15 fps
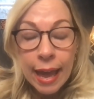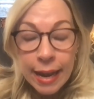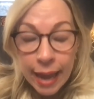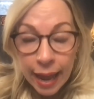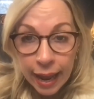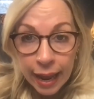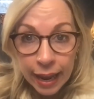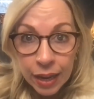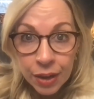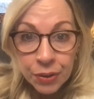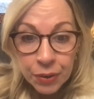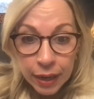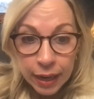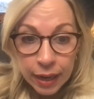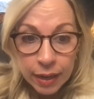and
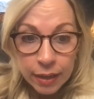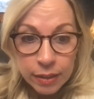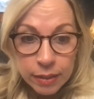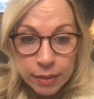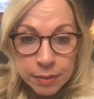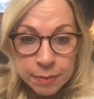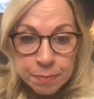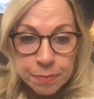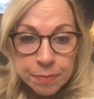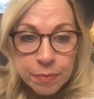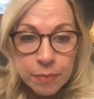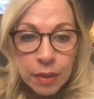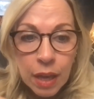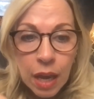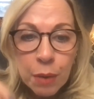angry.
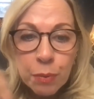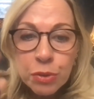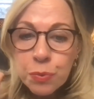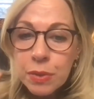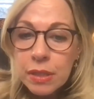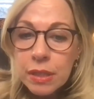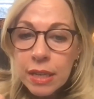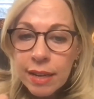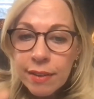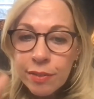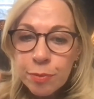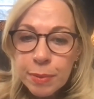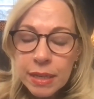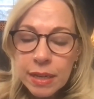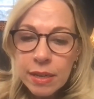I was
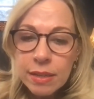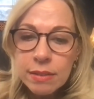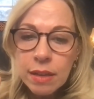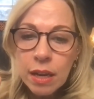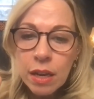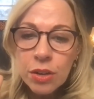relieved because